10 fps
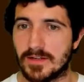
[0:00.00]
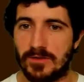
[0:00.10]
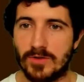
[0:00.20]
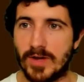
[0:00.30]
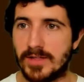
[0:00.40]
in a
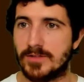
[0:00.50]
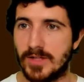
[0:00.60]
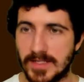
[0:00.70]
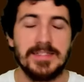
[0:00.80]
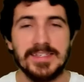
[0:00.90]
second. All right.
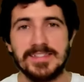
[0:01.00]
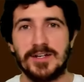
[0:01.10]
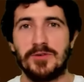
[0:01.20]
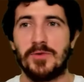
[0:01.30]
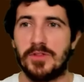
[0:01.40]
So let's get
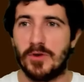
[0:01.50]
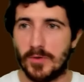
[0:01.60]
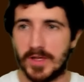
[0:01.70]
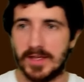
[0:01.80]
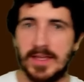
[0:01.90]
started with
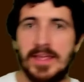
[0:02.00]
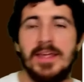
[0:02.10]
coding.